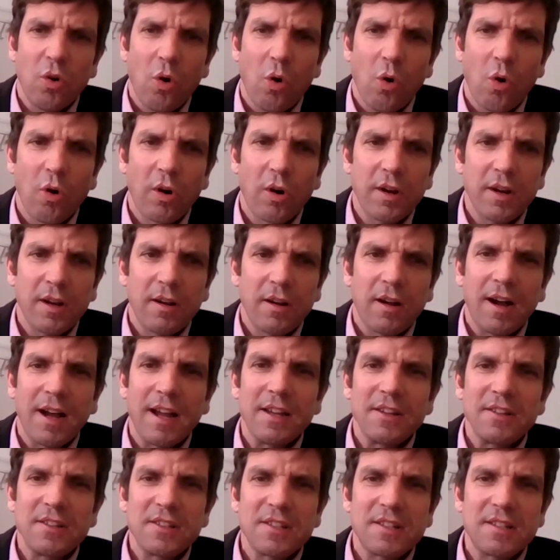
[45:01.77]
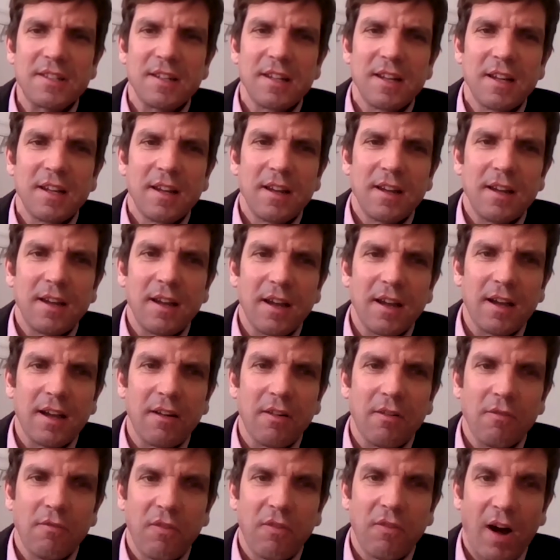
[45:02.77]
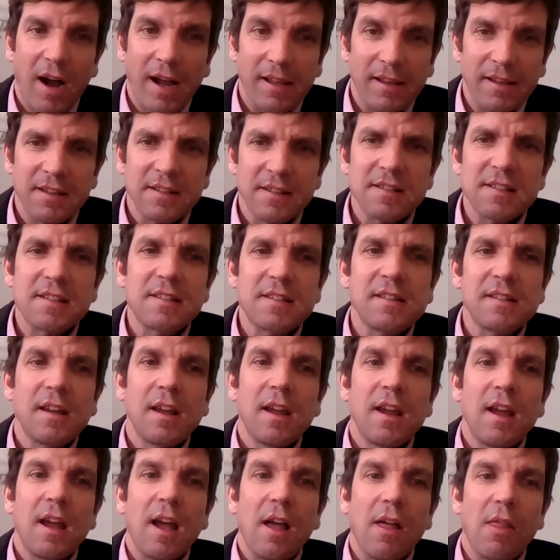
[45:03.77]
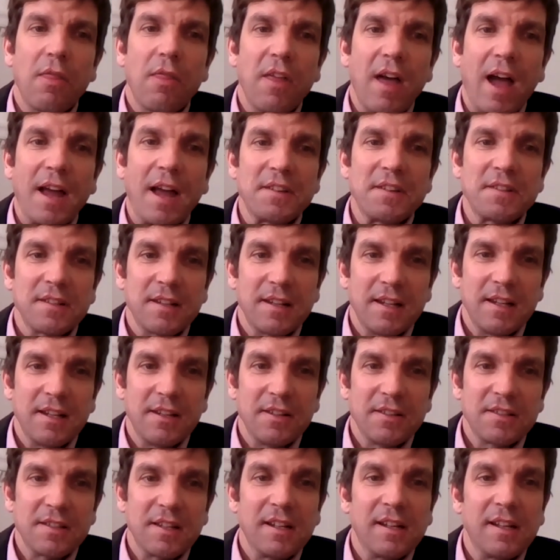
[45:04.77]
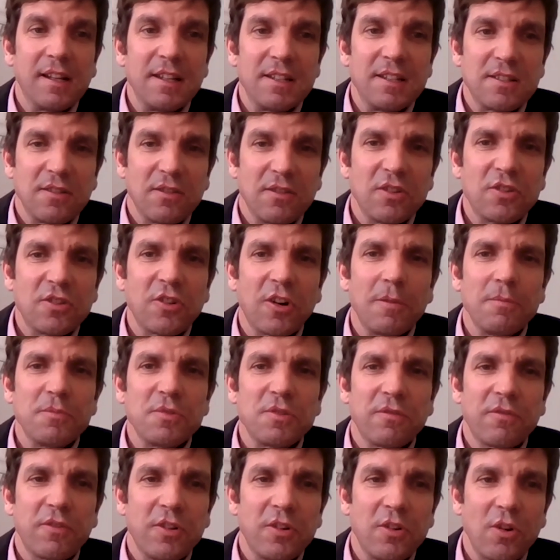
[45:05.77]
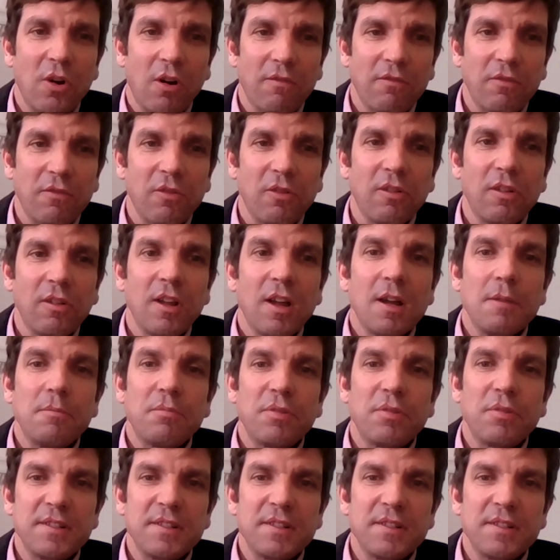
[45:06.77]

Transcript: organized uh, violence that is, at least in the terms of the novel,